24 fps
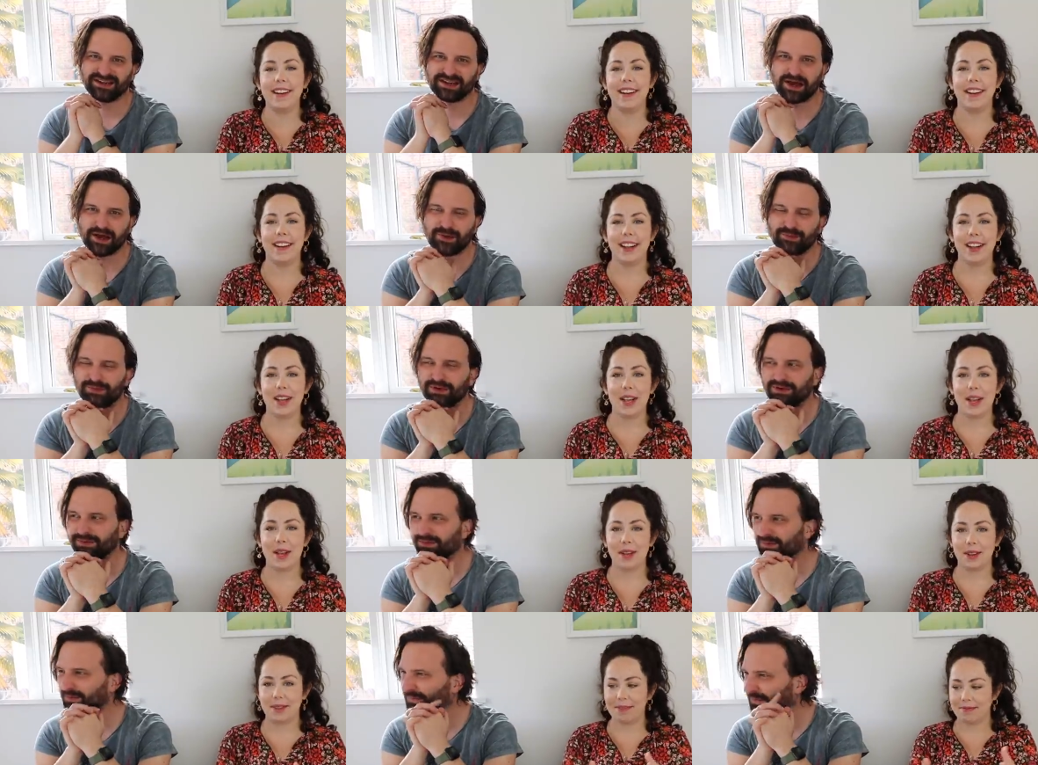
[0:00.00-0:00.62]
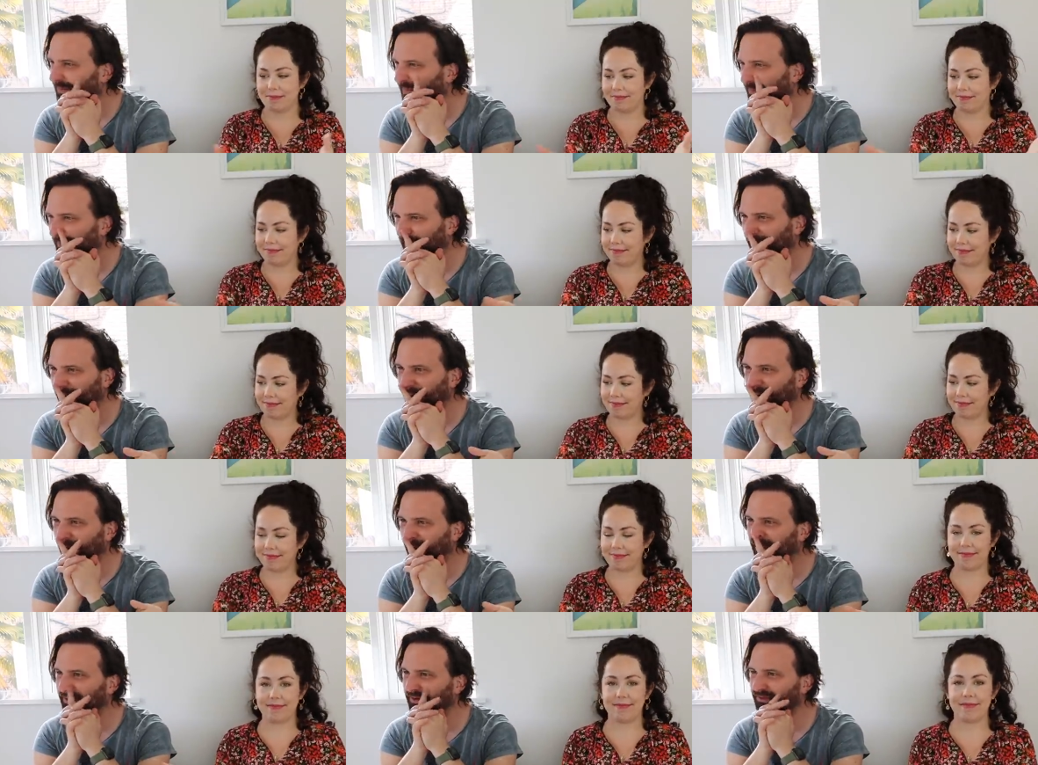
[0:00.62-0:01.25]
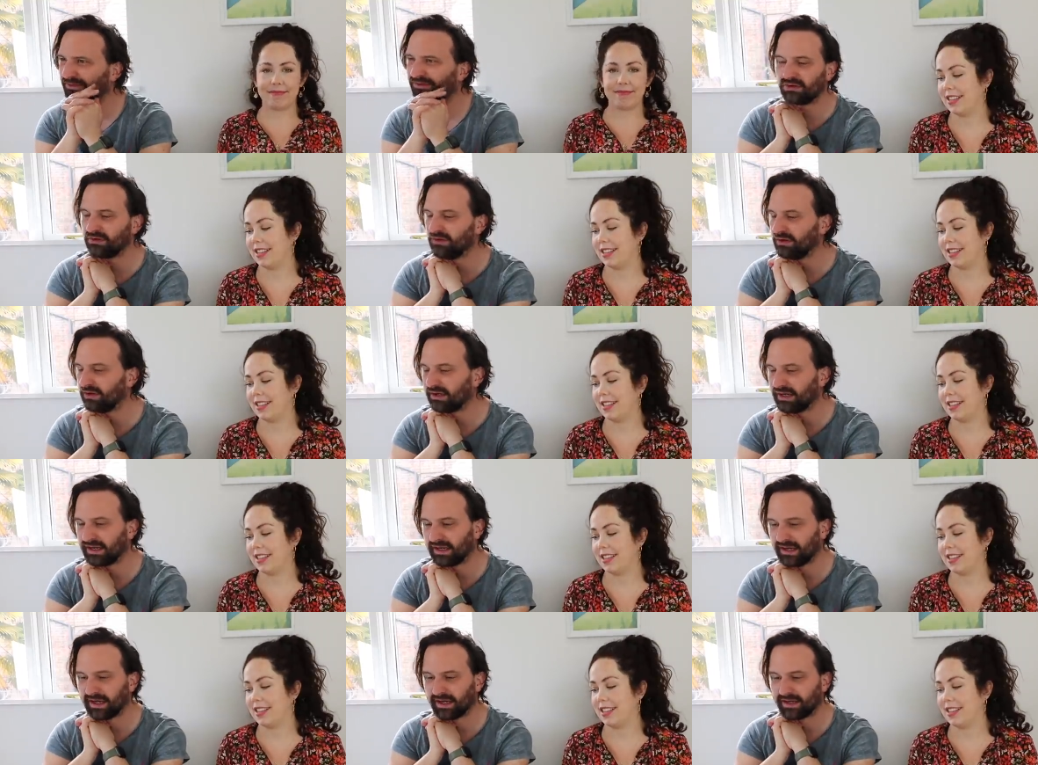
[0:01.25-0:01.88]
Speaker 1: you know, we, we, we kind of, you're
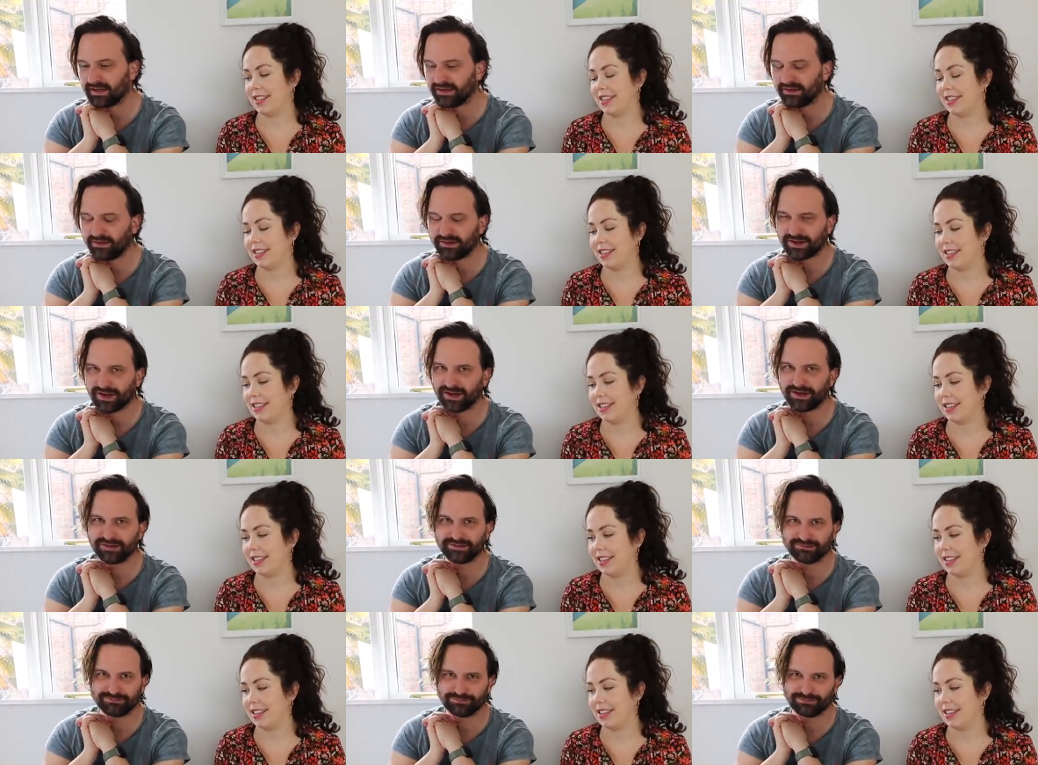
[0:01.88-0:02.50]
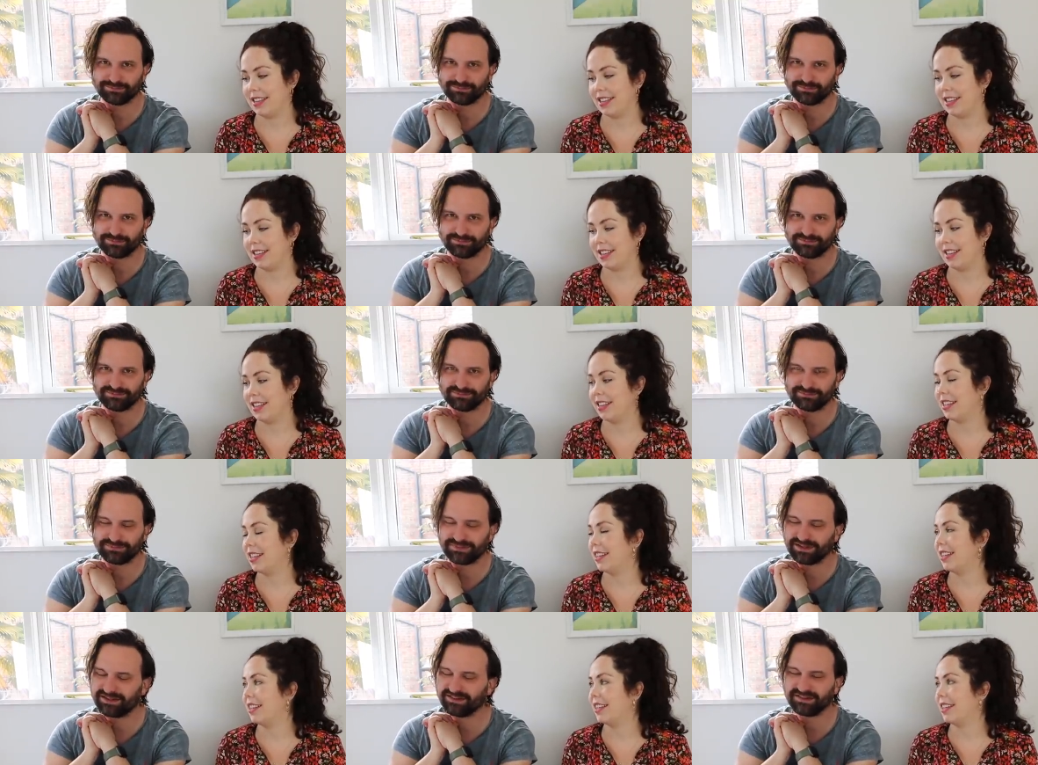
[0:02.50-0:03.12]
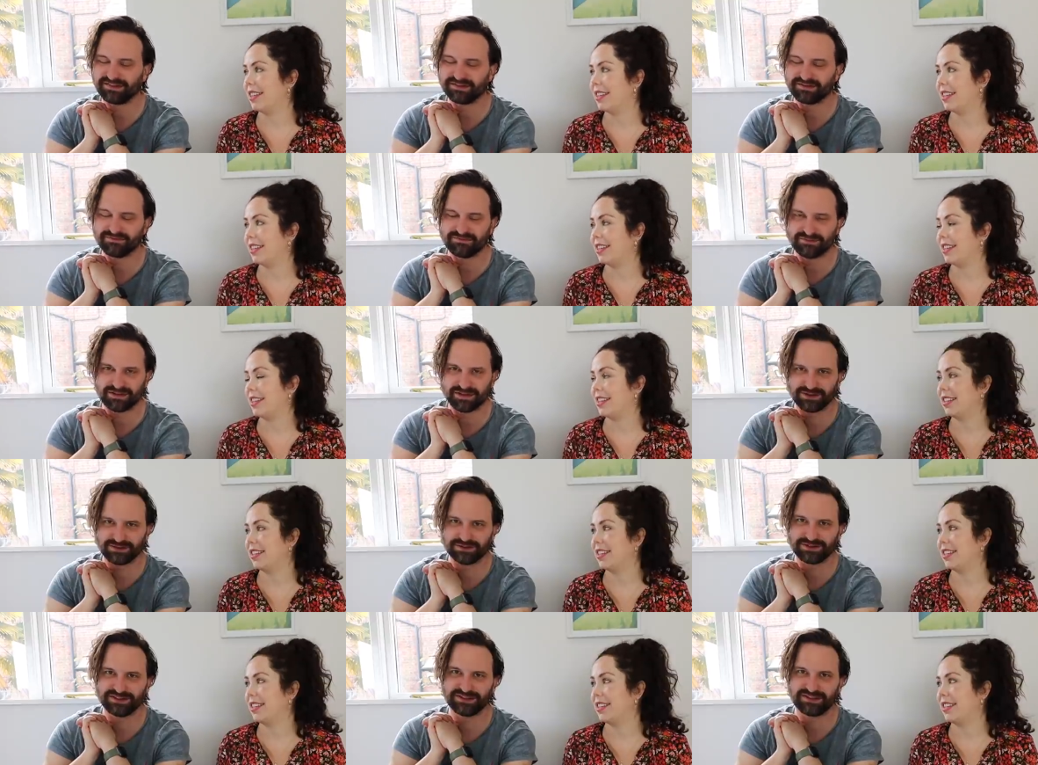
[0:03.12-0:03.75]
looking at it and you're going, this isn't
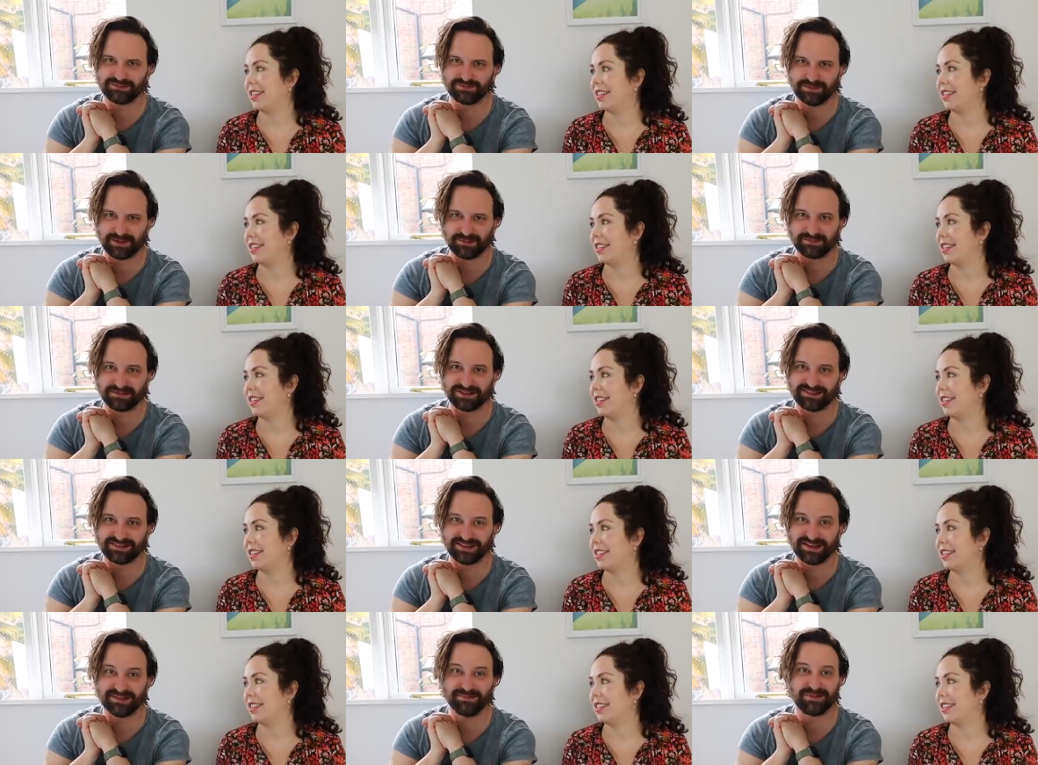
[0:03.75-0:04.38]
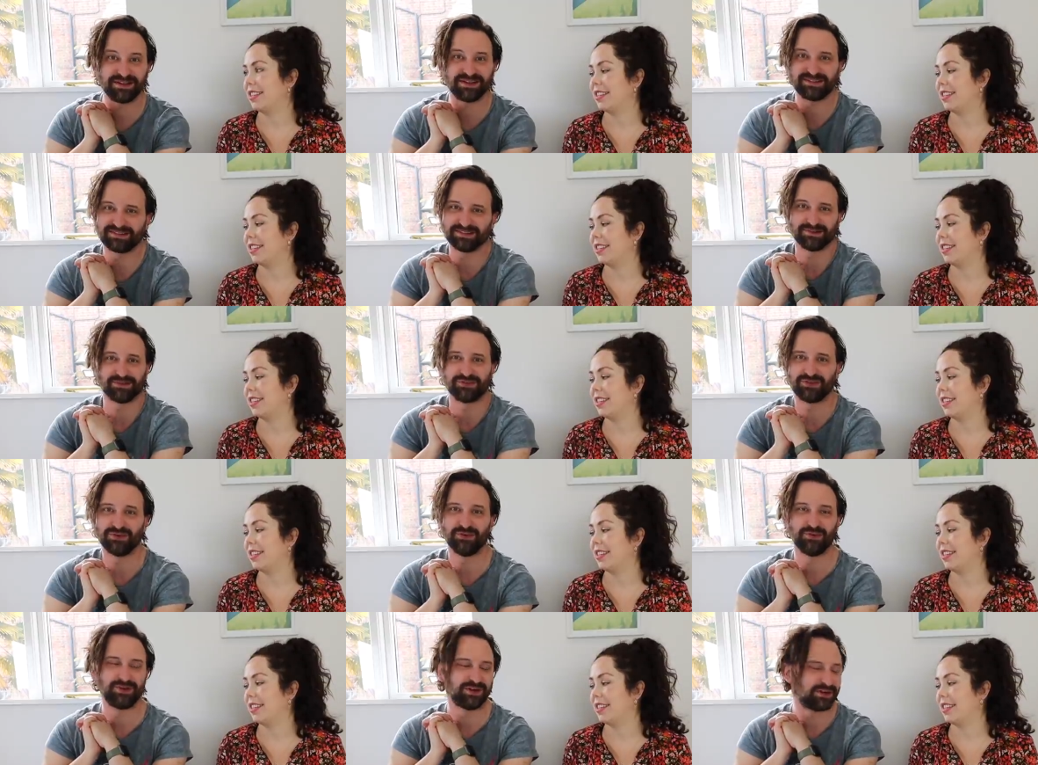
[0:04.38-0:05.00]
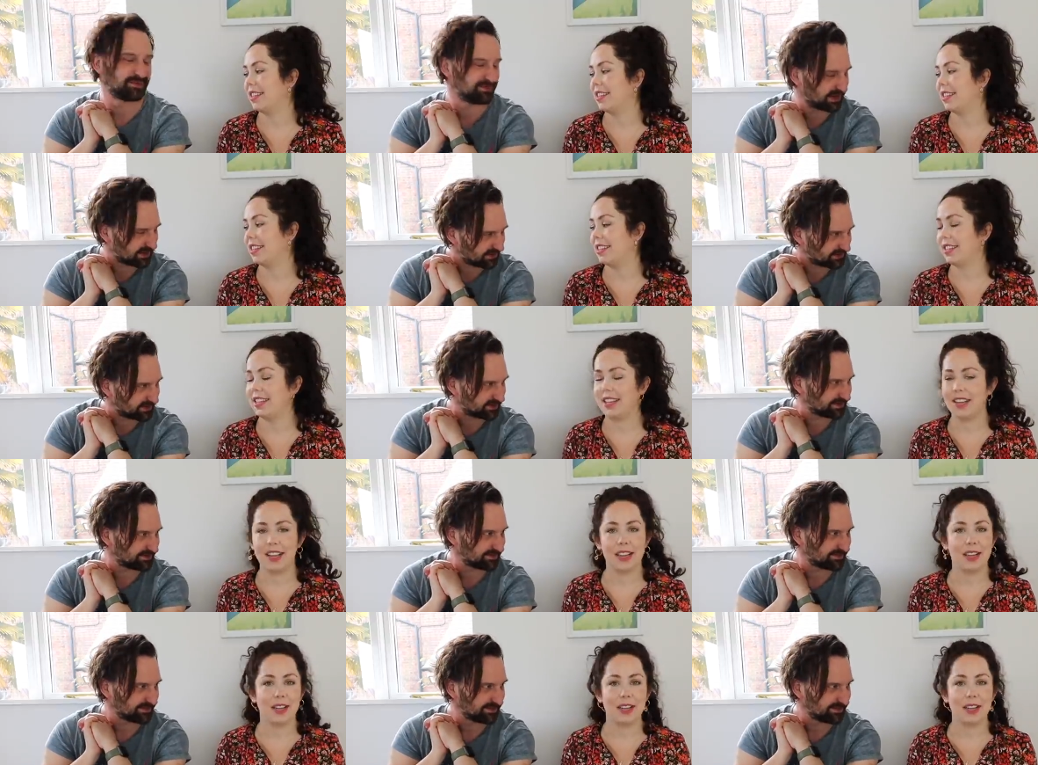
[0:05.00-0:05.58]
real, this is publicity, but you're still talking about it.